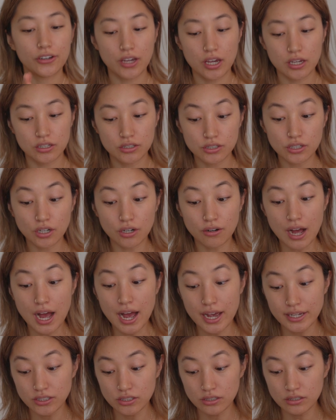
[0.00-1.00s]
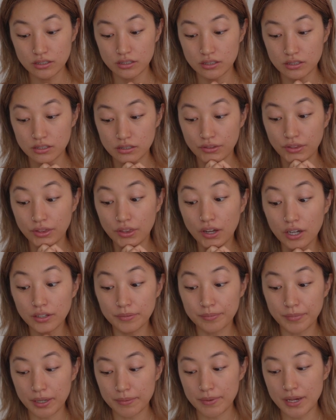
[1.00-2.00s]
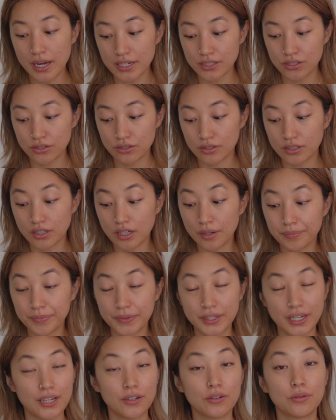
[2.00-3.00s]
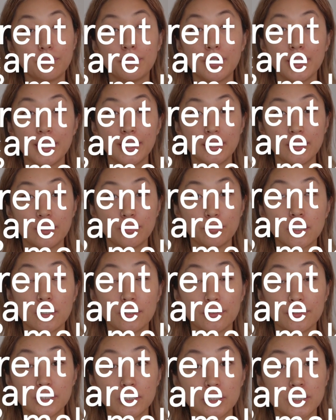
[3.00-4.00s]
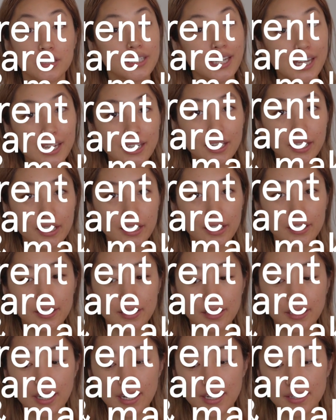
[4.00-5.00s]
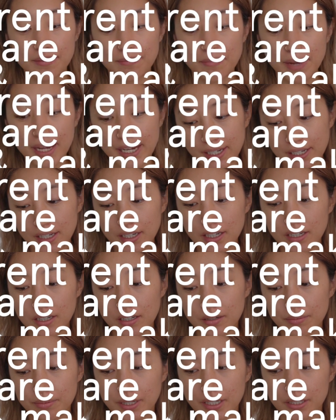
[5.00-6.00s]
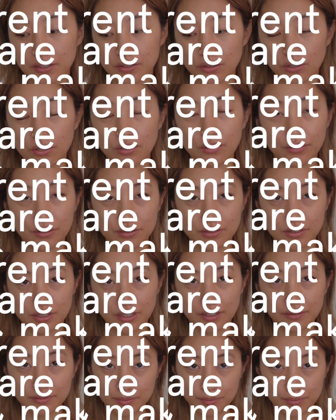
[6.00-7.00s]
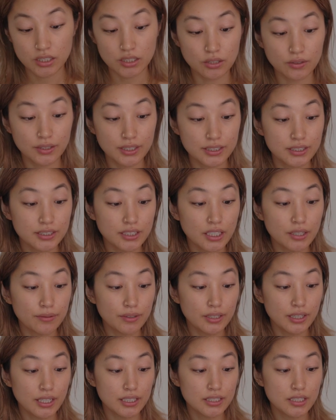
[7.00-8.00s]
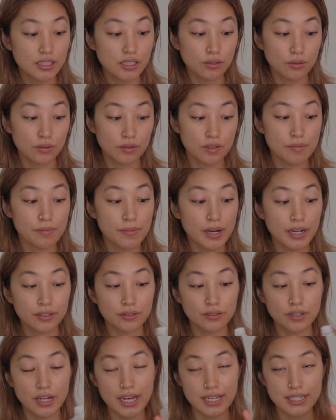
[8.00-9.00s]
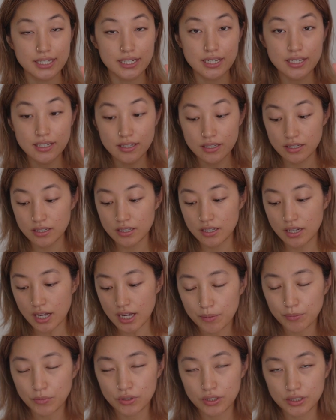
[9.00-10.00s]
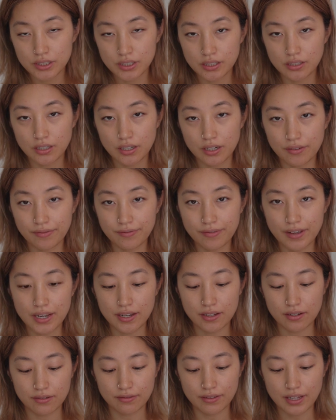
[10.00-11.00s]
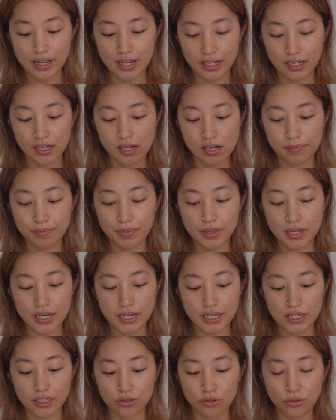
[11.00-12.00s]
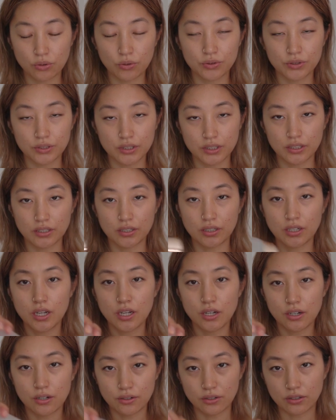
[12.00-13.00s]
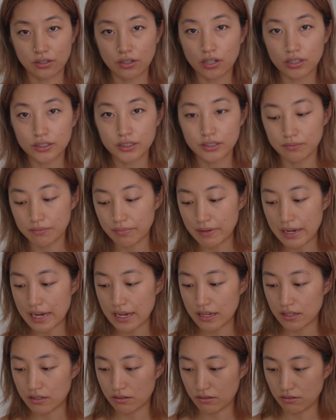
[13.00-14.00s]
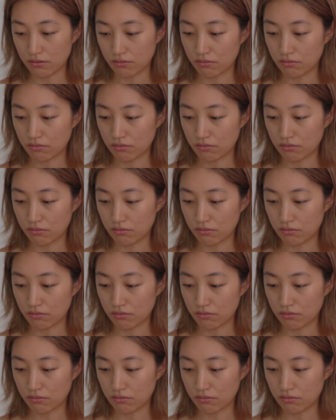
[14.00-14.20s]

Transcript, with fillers: Okay, so I just thought maybe I should update on my current skincare and makeup and all this stuff. So let's start with Estee Lauder Micro Essence. I'm honestly not a fan of like applying toner on a cotton pad.